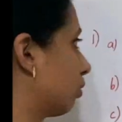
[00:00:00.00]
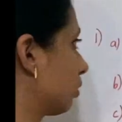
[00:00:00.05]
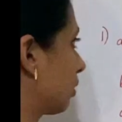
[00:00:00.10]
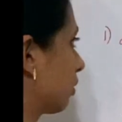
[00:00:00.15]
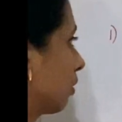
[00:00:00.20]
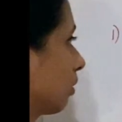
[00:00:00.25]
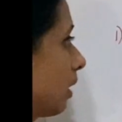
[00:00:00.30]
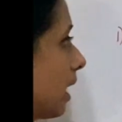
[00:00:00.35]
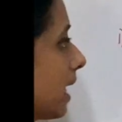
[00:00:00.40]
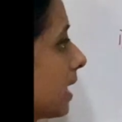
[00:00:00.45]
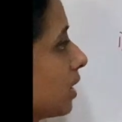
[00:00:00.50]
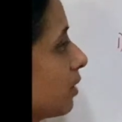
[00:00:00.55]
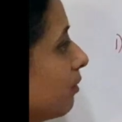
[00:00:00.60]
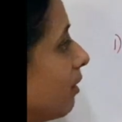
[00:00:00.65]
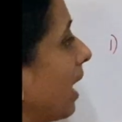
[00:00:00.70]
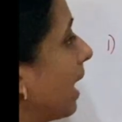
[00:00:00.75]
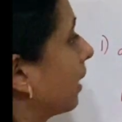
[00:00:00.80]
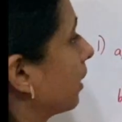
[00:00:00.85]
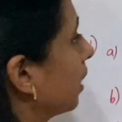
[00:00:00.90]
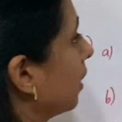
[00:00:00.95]
So next
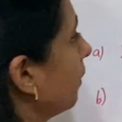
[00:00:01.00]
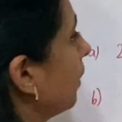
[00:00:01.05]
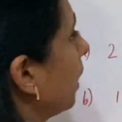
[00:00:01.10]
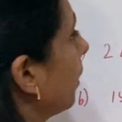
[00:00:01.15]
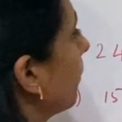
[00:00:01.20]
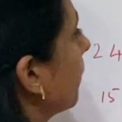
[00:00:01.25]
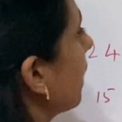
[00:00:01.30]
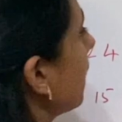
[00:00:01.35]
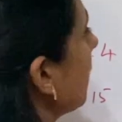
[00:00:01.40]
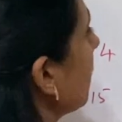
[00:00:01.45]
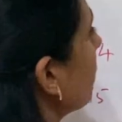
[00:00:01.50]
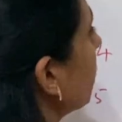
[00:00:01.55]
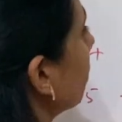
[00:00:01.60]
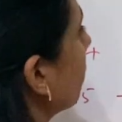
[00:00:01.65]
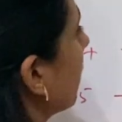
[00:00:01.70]
factor will be